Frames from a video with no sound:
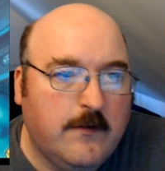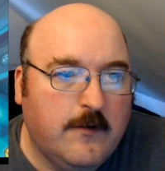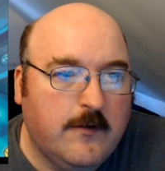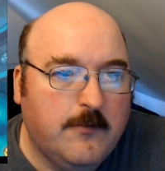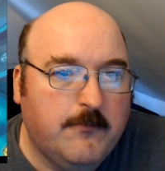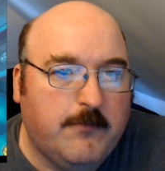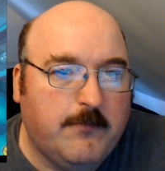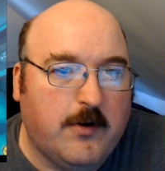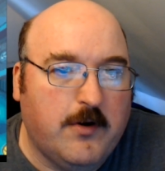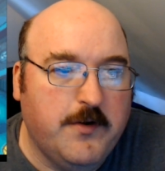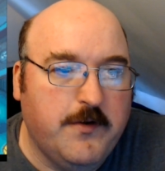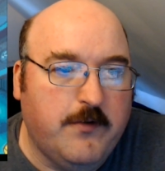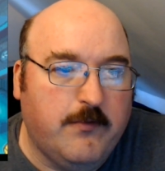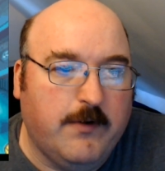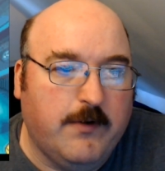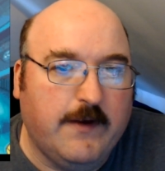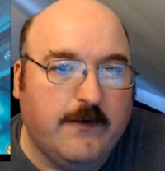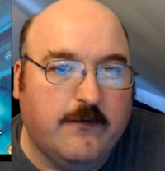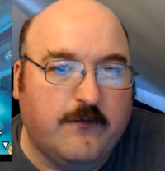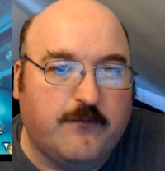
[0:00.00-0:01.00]

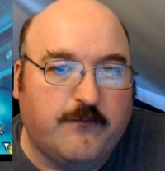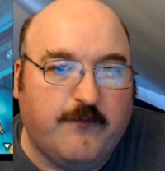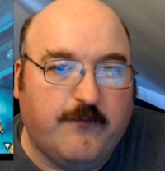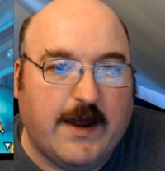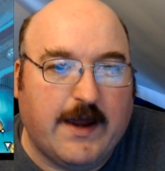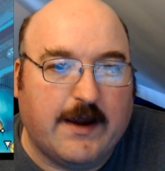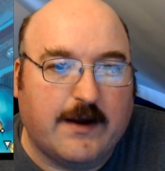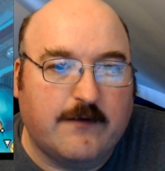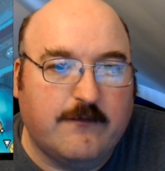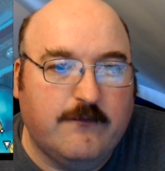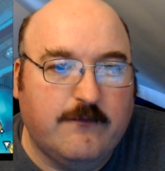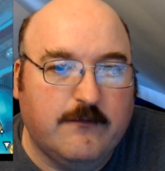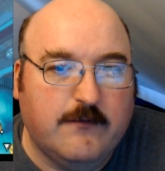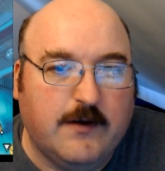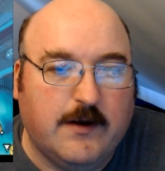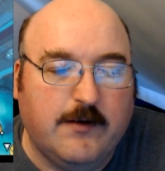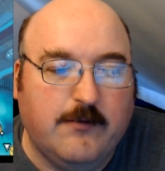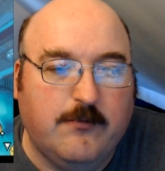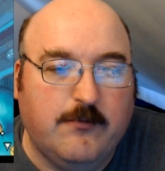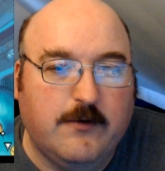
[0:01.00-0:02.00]
Pondering this fact,
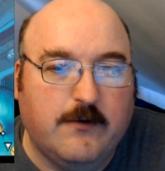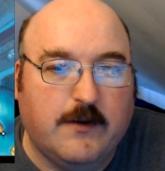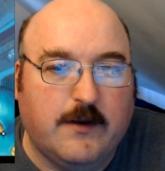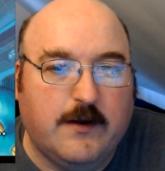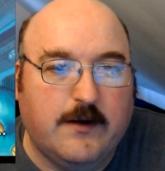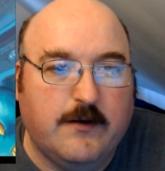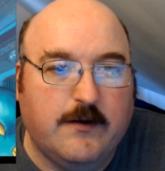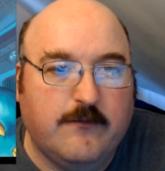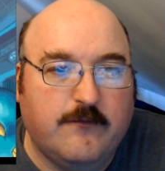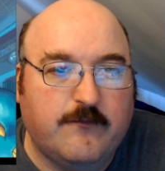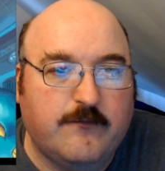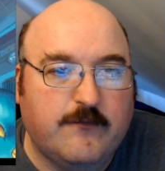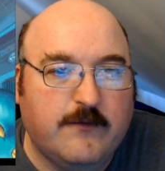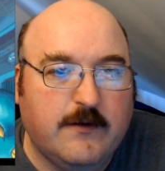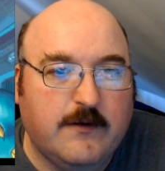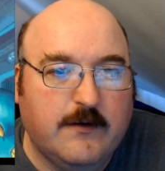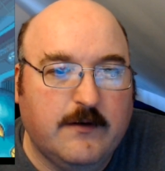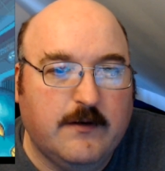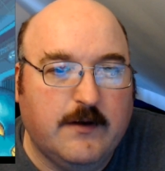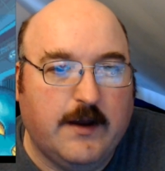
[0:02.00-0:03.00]
I realize
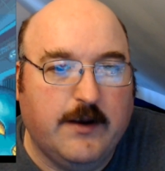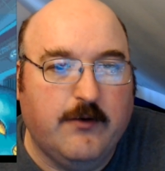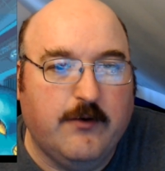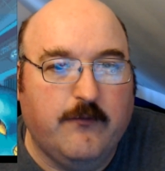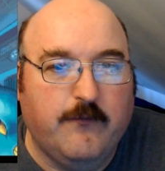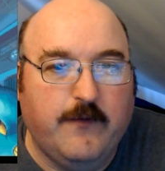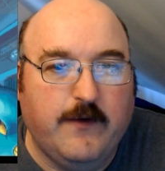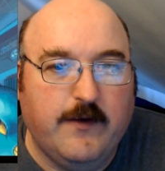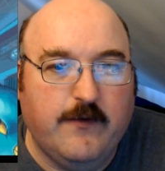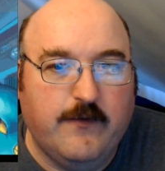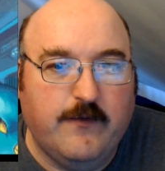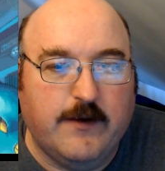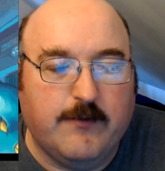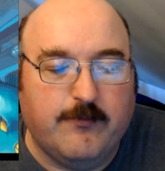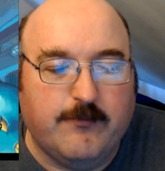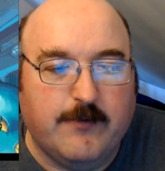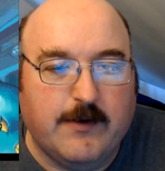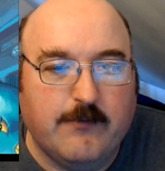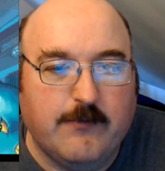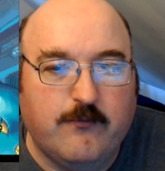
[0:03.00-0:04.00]
I owe the
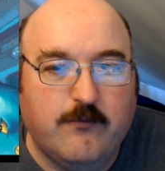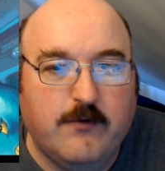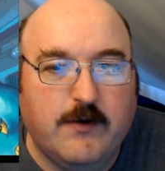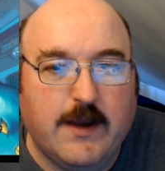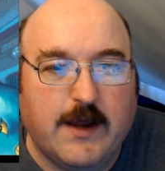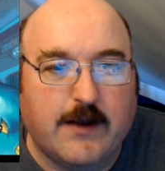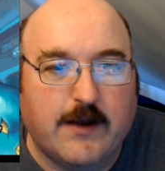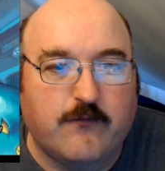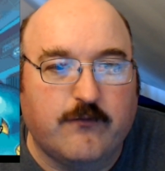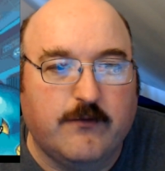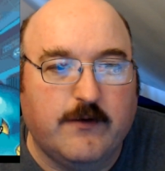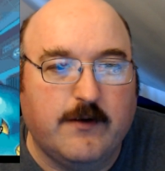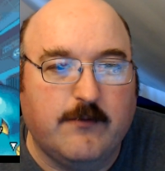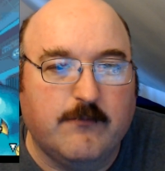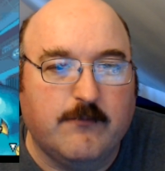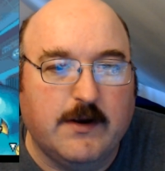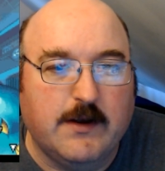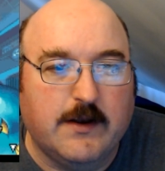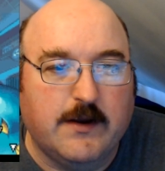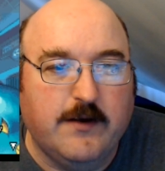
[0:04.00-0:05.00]
Metroid hatchling
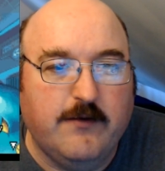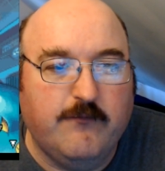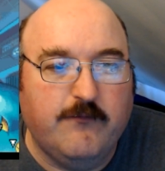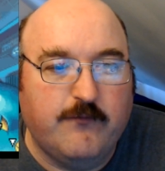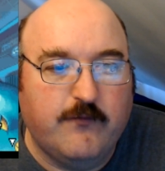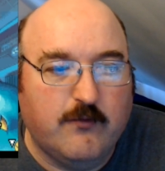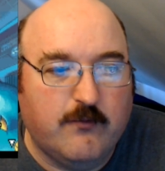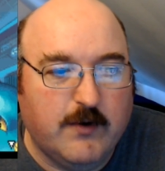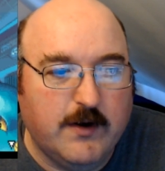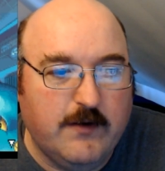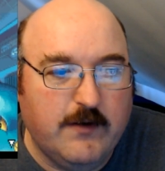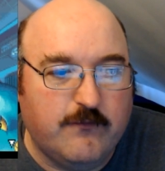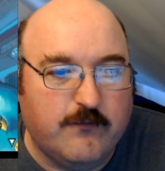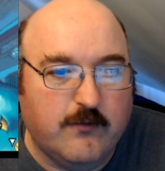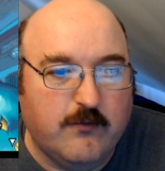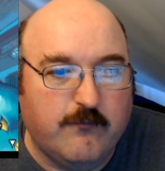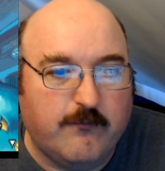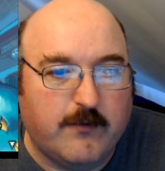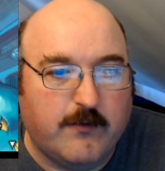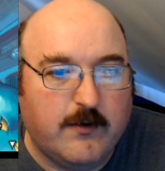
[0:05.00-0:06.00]
my life twice
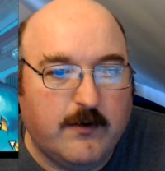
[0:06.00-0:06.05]
over.